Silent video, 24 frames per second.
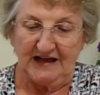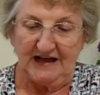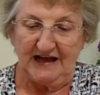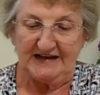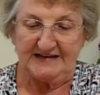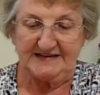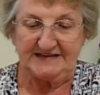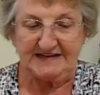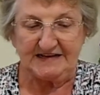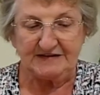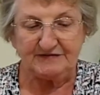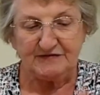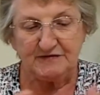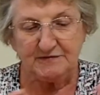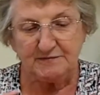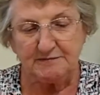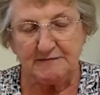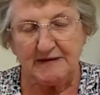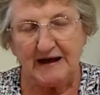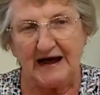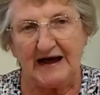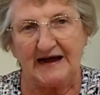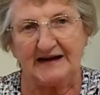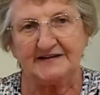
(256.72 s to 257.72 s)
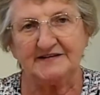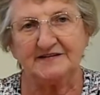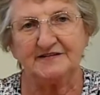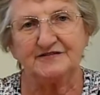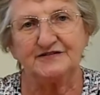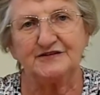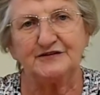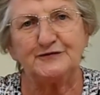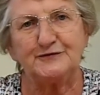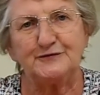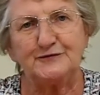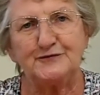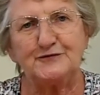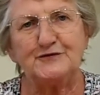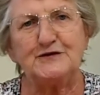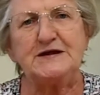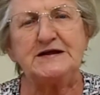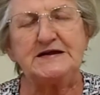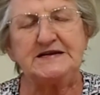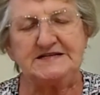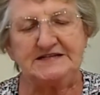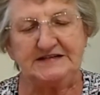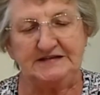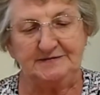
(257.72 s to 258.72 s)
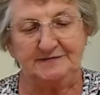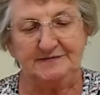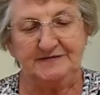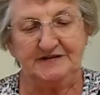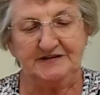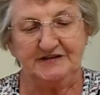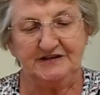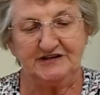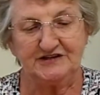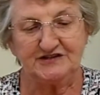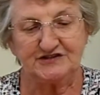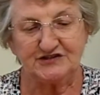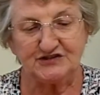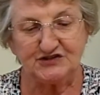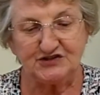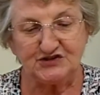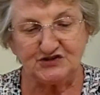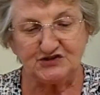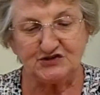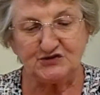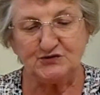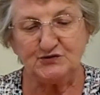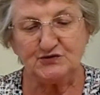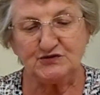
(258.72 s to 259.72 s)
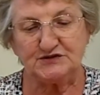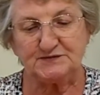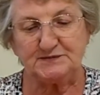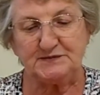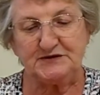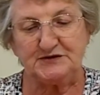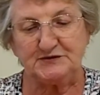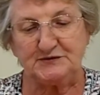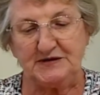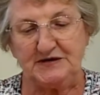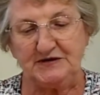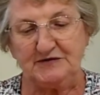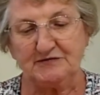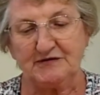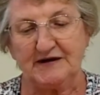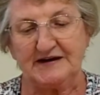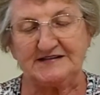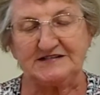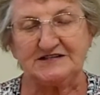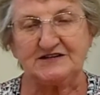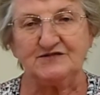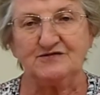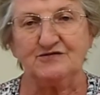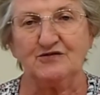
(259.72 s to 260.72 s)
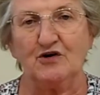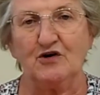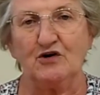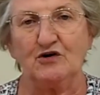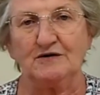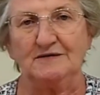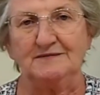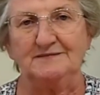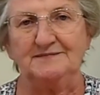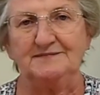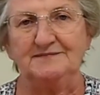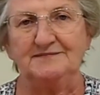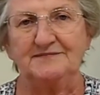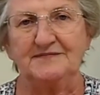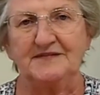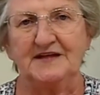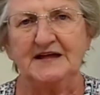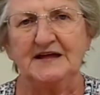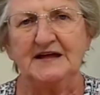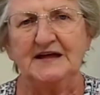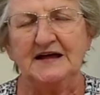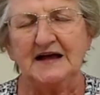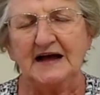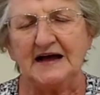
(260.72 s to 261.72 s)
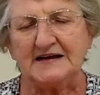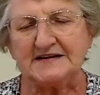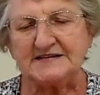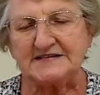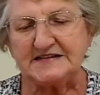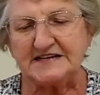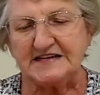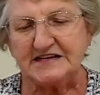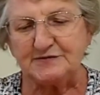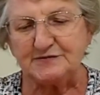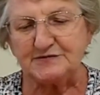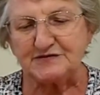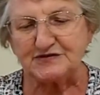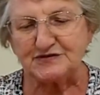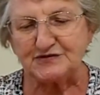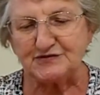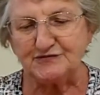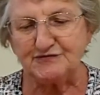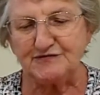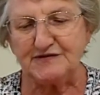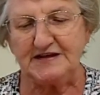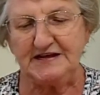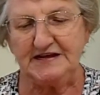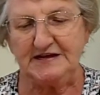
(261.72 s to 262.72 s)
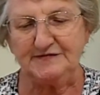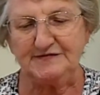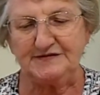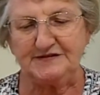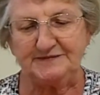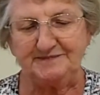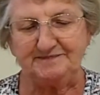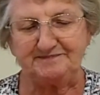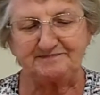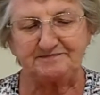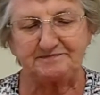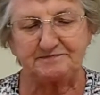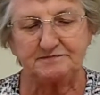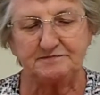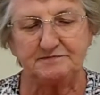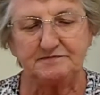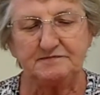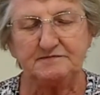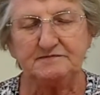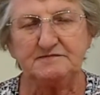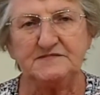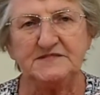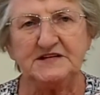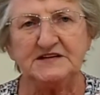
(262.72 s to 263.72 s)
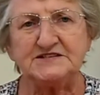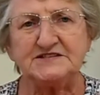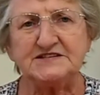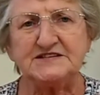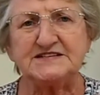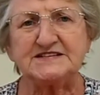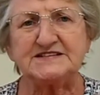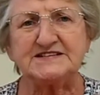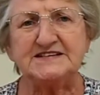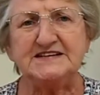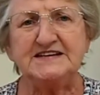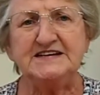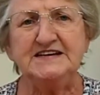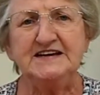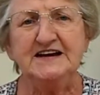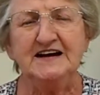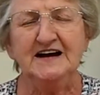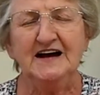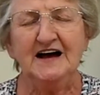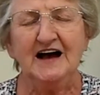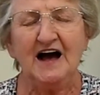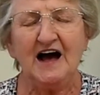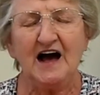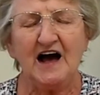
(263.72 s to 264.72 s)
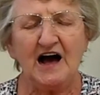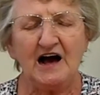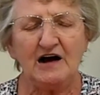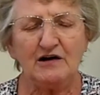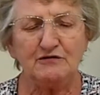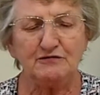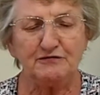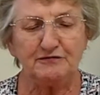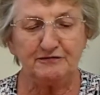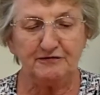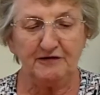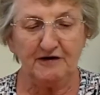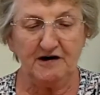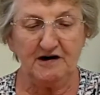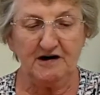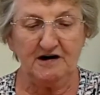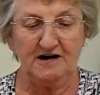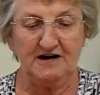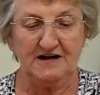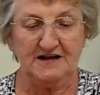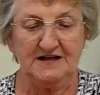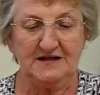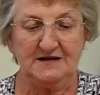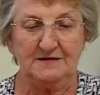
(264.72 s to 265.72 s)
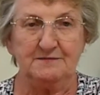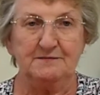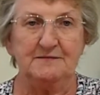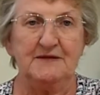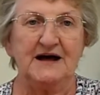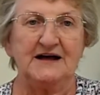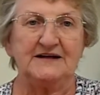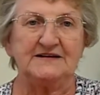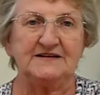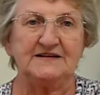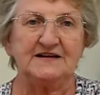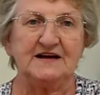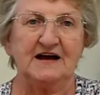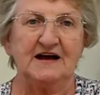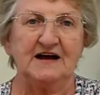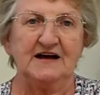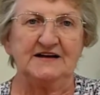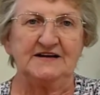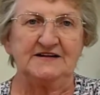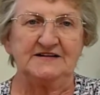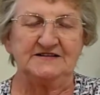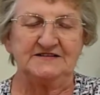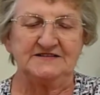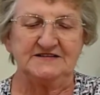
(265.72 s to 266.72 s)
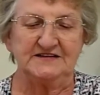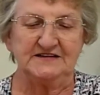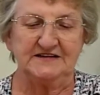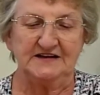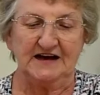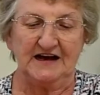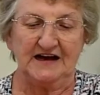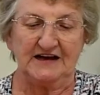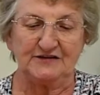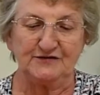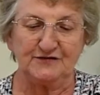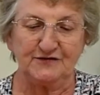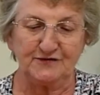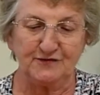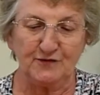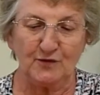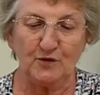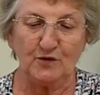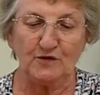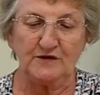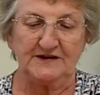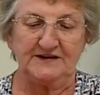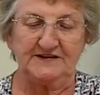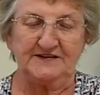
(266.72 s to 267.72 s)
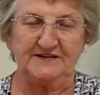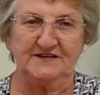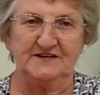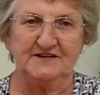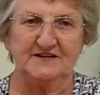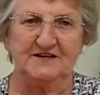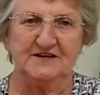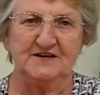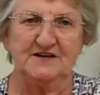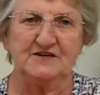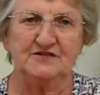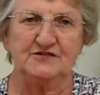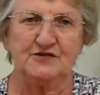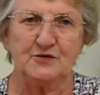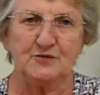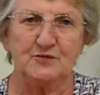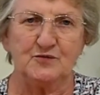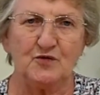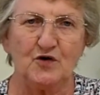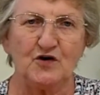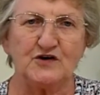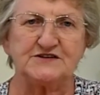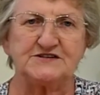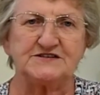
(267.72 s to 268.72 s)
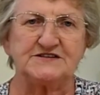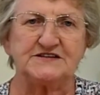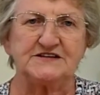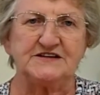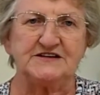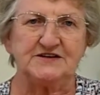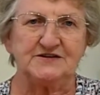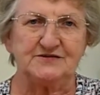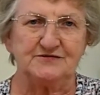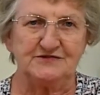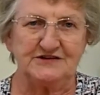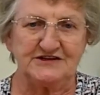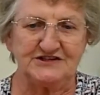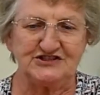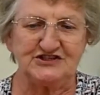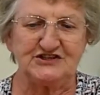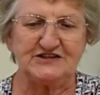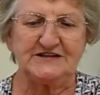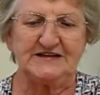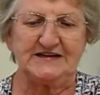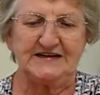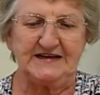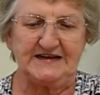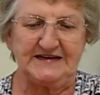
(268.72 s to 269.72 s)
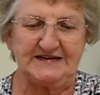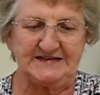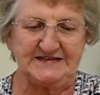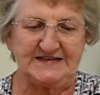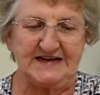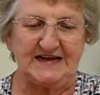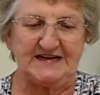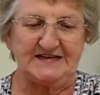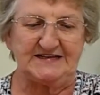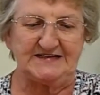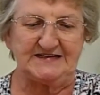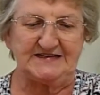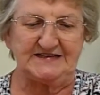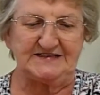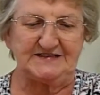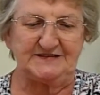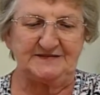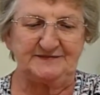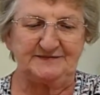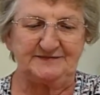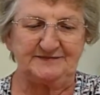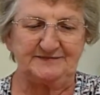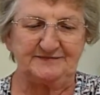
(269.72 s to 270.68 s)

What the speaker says: had given man the freedom to choose between right and wrong, and he was grieved to see how far mankind had fallen from what he originally intended.